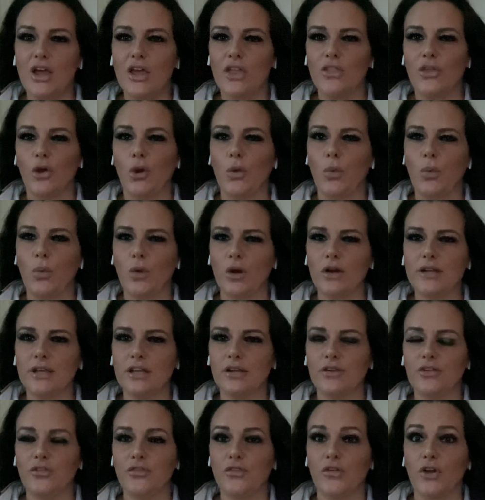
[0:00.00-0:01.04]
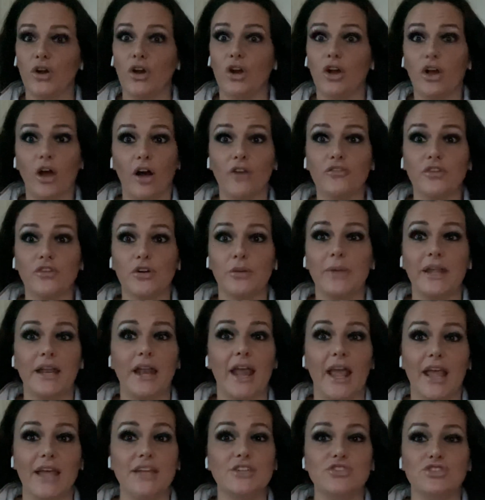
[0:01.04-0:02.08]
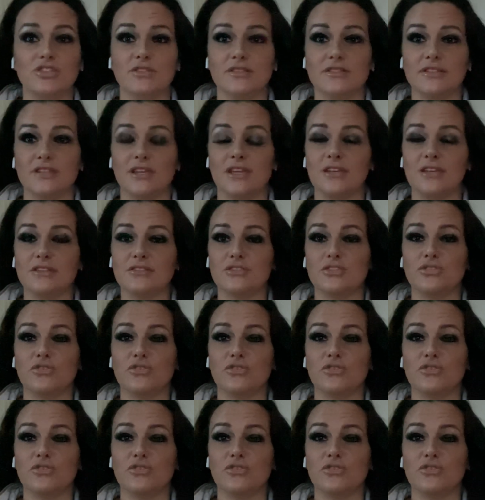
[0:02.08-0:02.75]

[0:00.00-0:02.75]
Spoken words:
They're working for government agencies.